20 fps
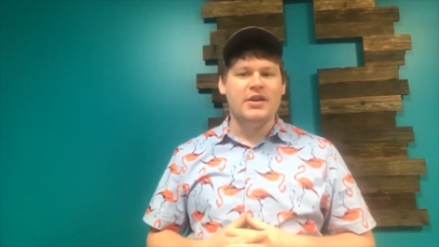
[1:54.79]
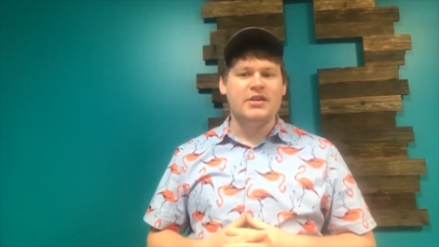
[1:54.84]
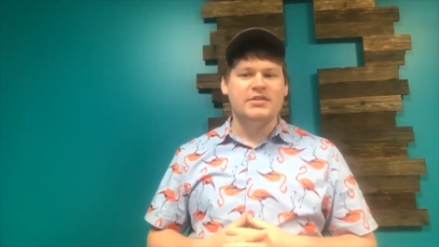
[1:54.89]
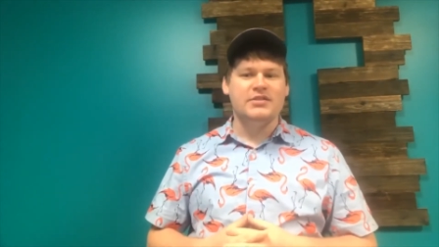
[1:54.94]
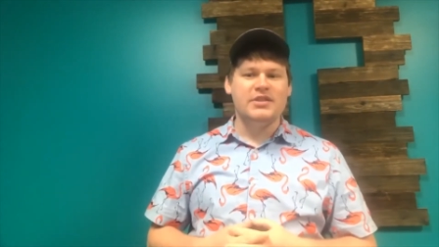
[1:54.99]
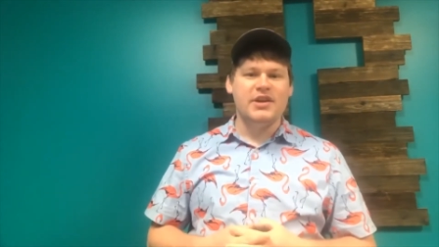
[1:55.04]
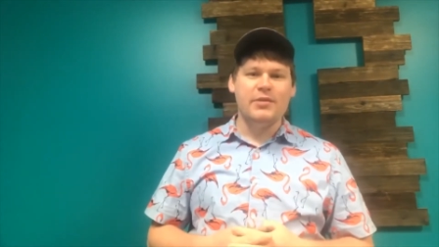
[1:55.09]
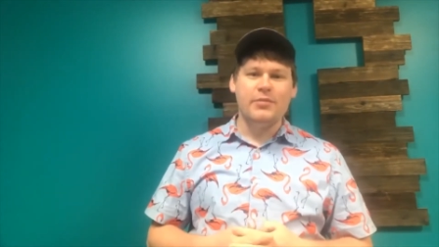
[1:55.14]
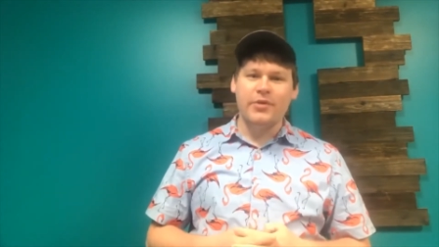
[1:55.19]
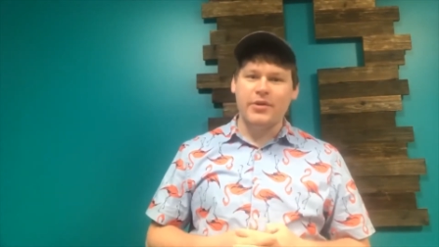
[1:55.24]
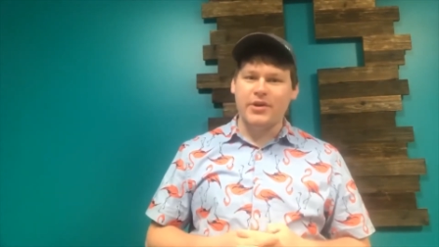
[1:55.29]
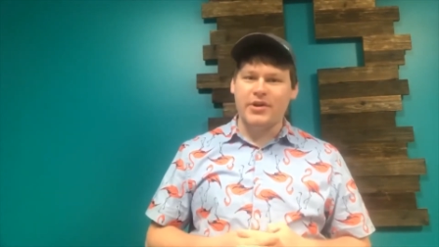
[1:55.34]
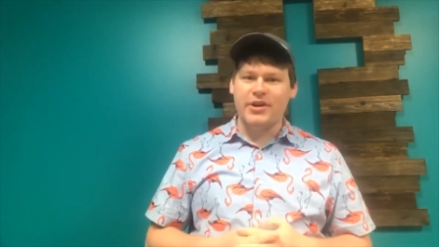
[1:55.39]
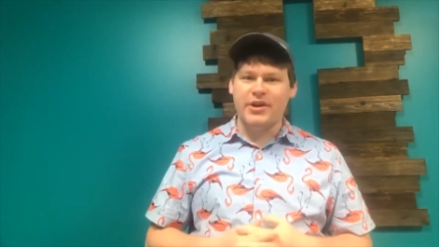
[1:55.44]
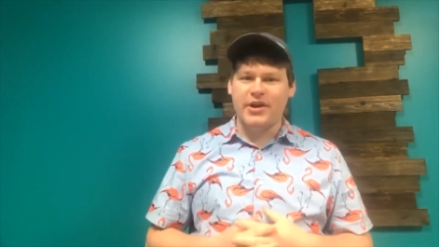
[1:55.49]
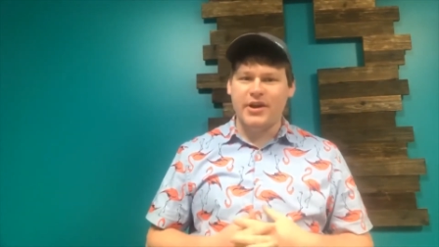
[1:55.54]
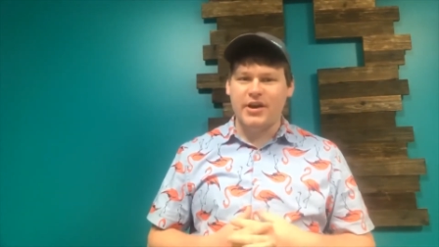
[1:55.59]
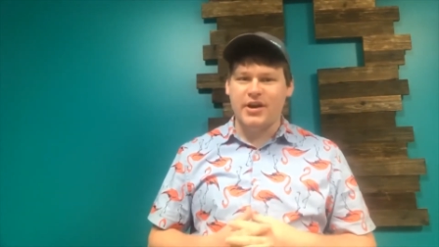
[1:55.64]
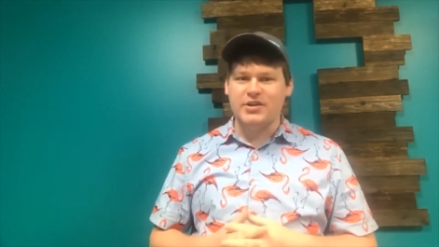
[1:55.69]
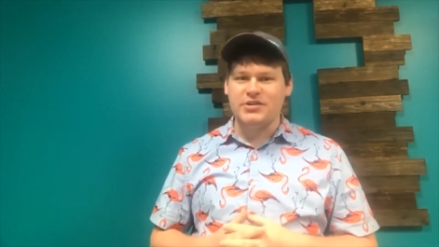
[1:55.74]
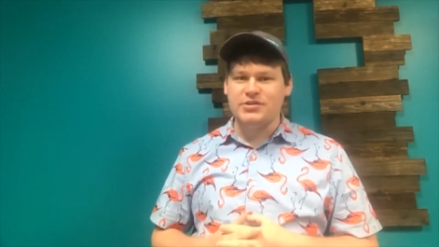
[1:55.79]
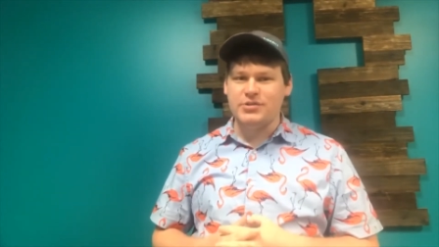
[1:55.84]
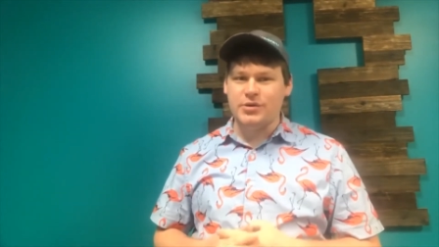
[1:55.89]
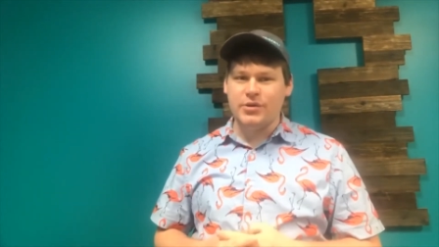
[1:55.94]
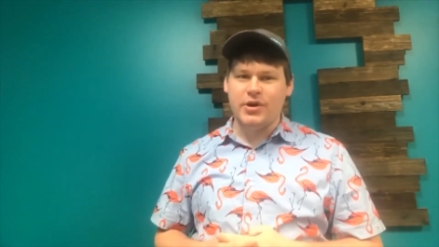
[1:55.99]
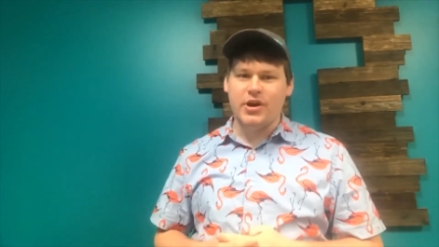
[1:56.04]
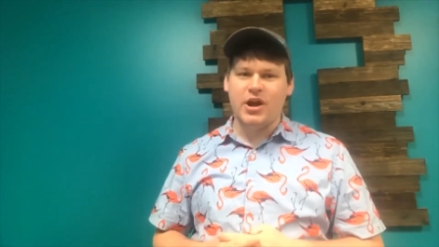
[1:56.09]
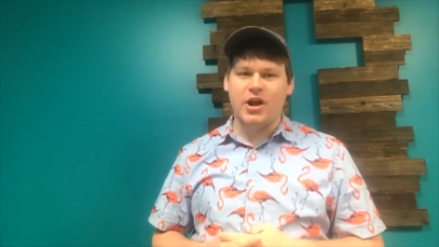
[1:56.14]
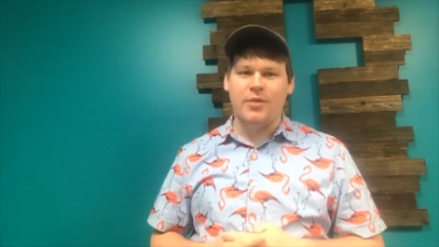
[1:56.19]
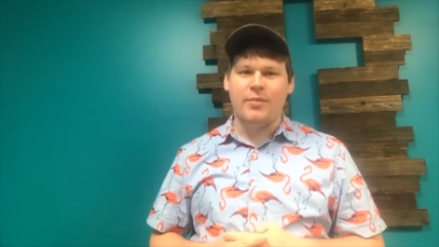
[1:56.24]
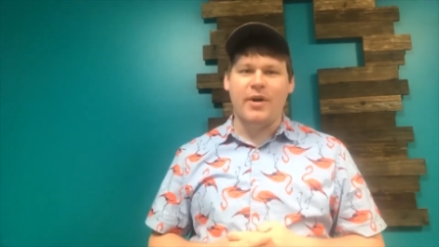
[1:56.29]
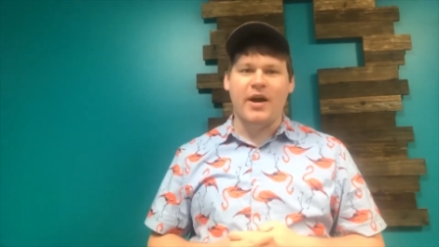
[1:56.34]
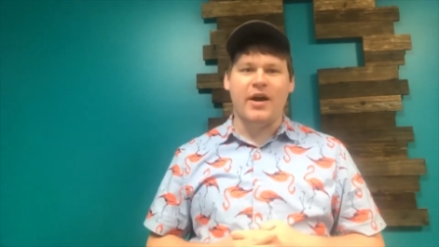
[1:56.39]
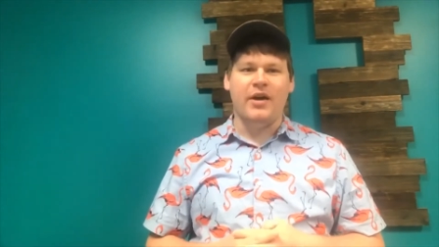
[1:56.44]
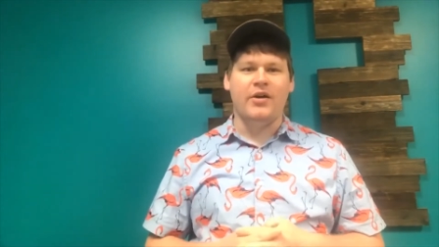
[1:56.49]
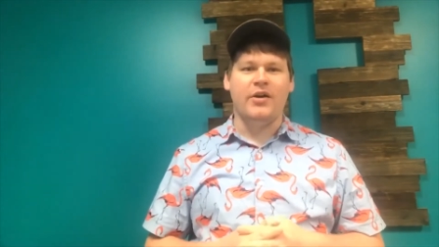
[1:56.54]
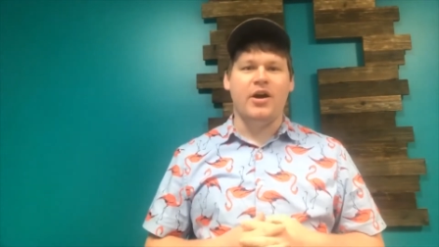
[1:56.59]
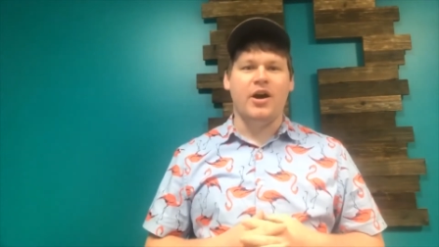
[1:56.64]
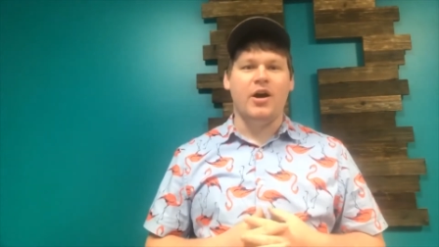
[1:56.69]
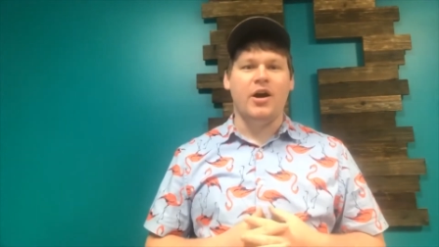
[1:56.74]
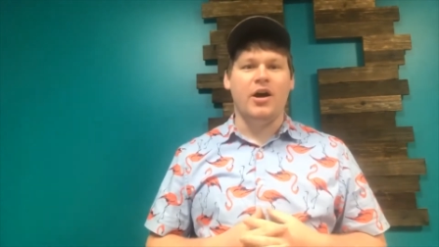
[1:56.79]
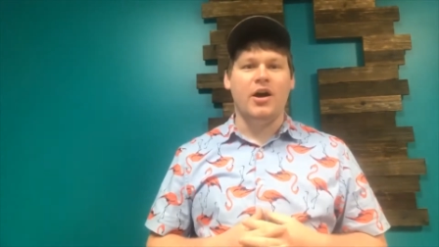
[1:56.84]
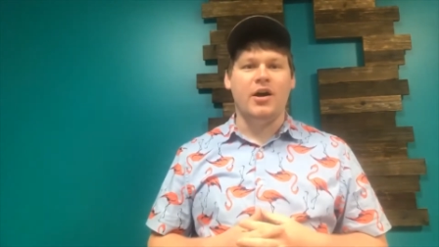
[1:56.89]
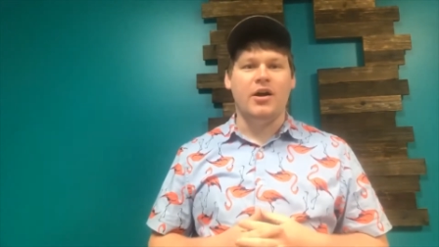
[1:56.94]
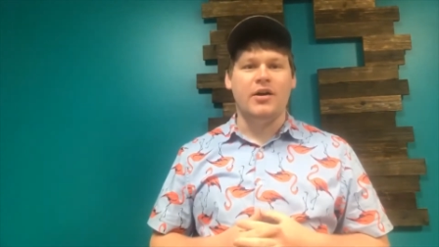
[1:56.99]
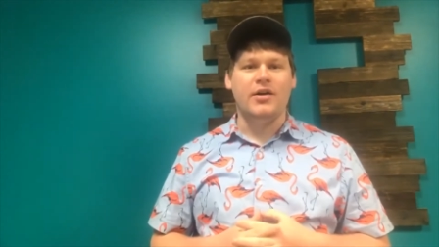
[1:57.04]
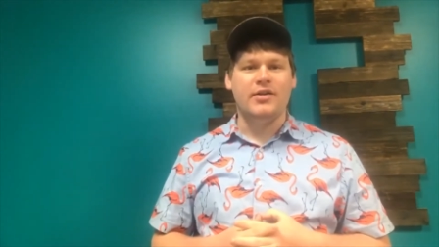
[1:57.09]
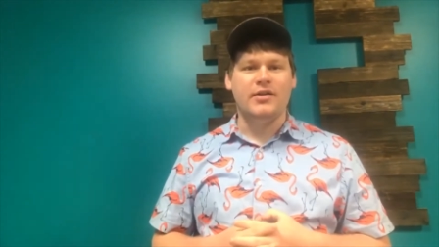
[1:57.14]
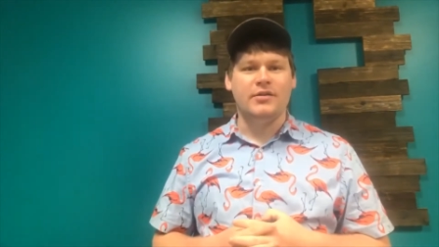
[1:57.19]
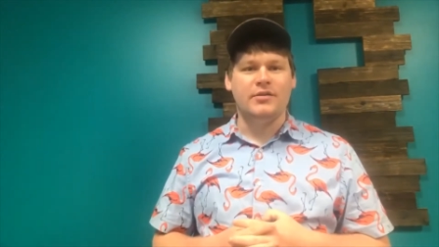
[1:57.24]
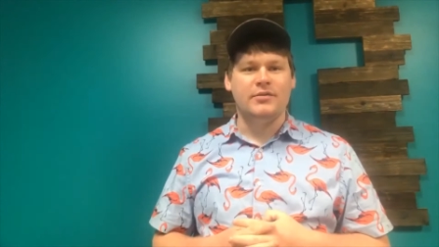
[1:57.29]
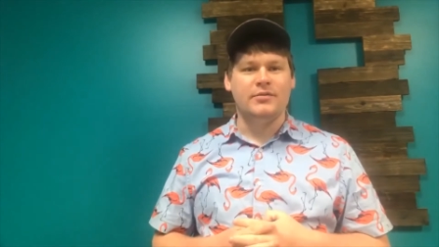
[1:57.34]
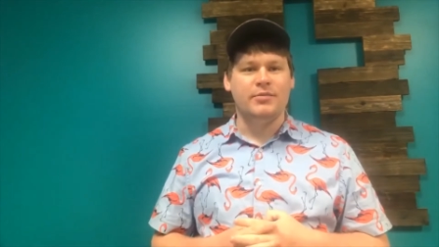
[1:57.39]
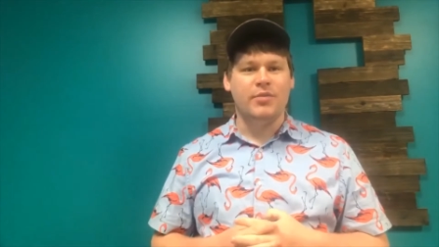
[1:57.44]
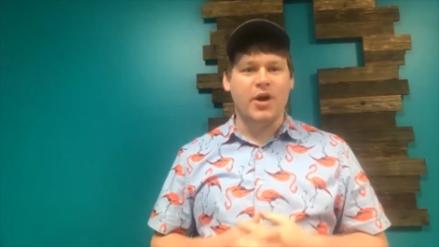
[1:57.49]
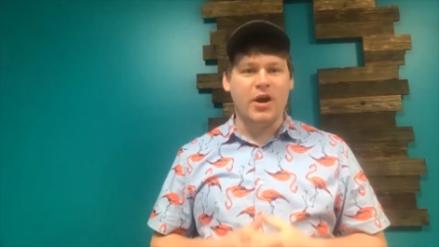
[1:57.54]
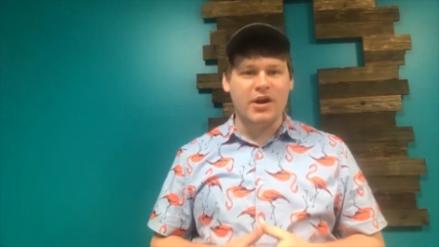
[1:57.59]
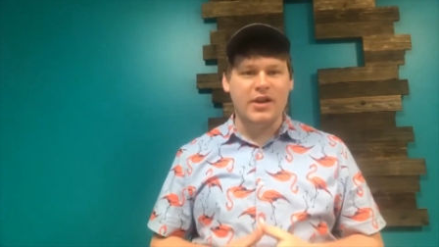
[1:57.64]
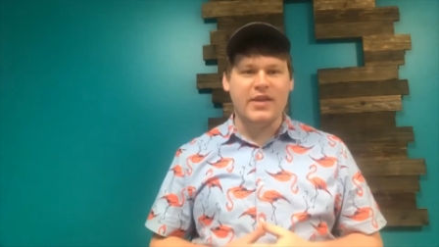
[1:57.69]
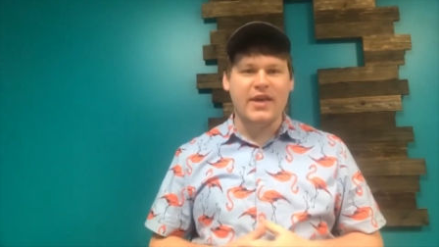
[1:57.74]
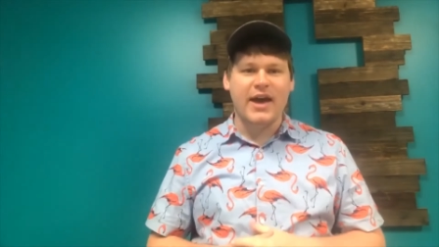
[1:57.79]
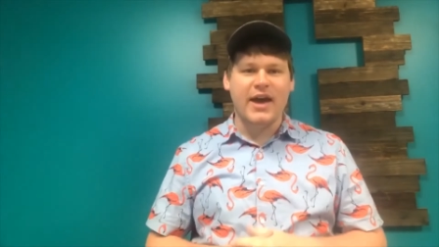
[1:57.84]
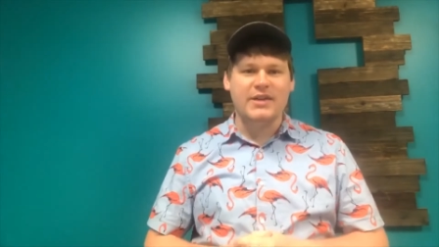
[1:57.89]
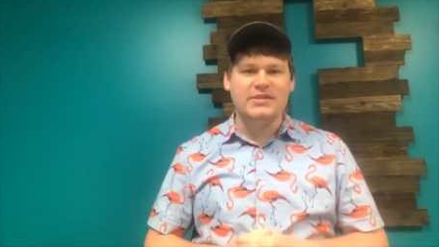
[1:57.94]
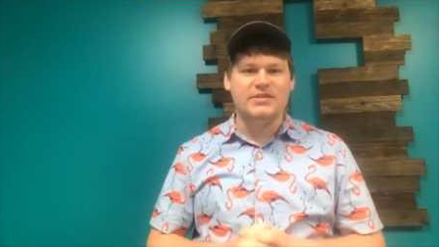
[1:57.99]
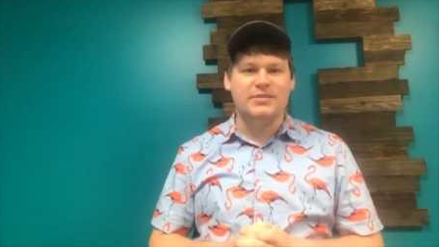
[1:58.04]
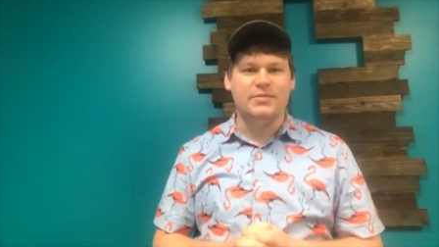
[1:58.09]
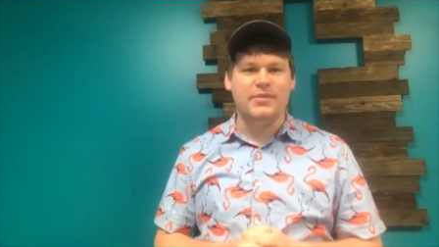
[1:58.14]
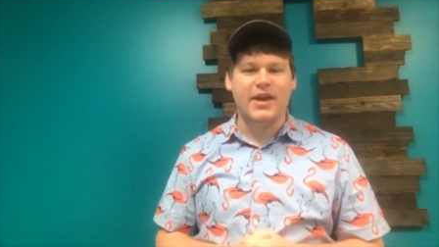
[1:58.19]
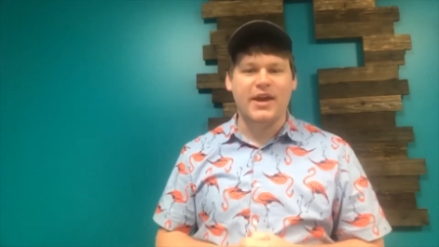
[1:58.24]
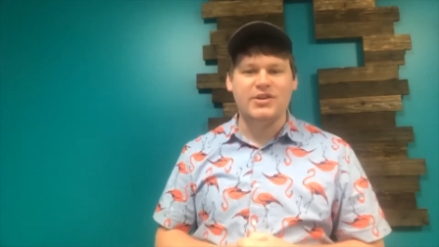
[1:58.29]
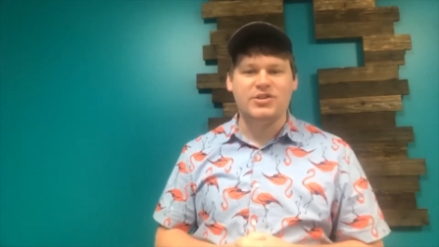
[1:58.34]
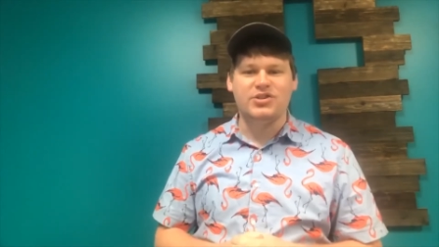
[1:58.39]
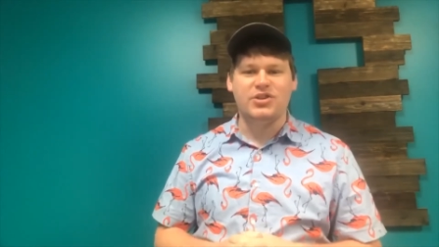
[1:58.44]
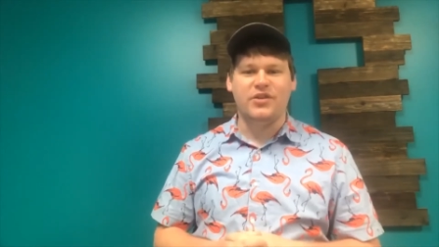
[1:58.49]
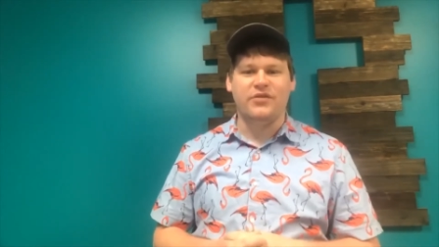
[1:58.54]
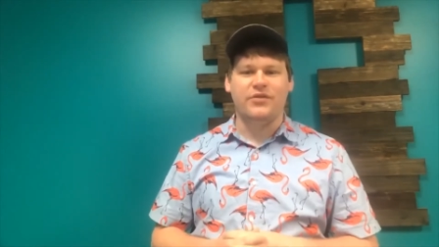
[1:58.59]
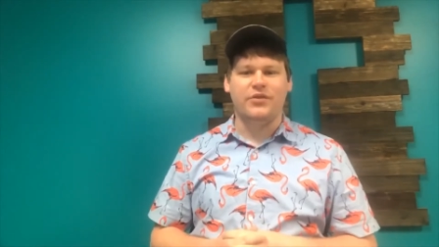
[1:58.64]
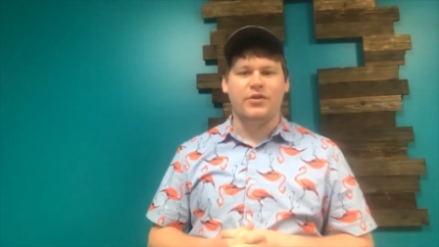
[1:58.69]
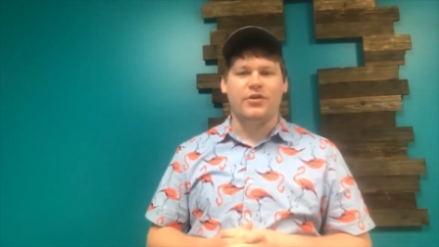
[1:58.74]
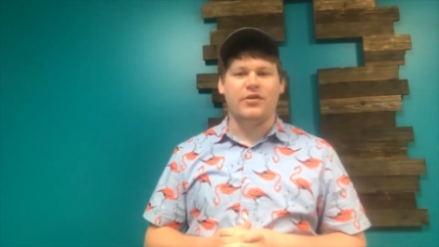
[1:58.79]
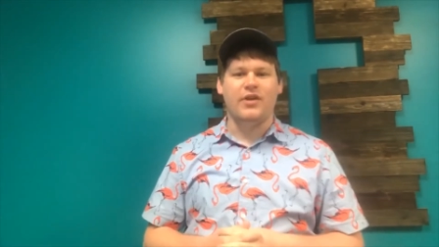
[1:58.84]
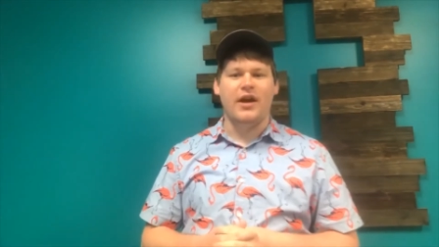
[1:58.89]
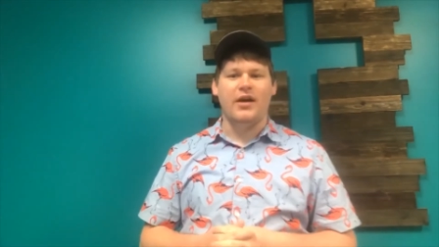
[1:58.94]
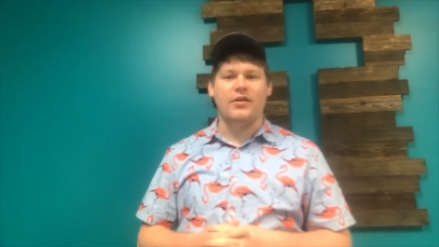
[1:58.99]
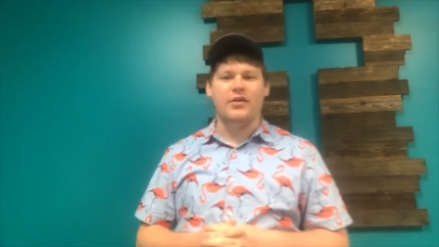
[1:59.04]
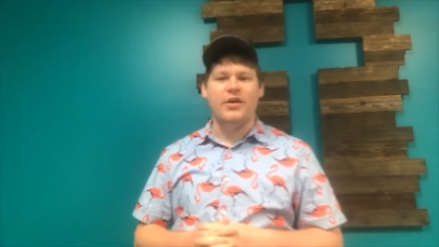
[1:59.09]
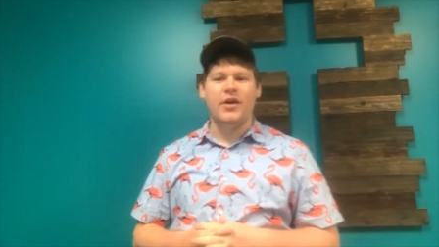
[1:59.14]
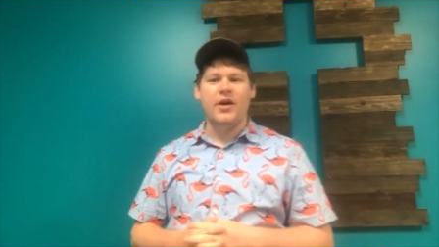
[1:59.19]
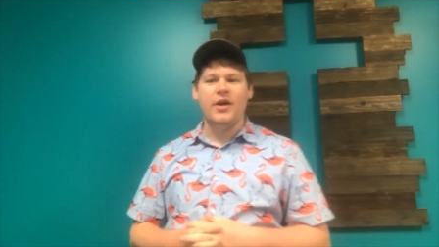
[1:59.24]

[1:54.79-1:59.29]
Today we're going to hear a story about a party that had some guests shuffled around.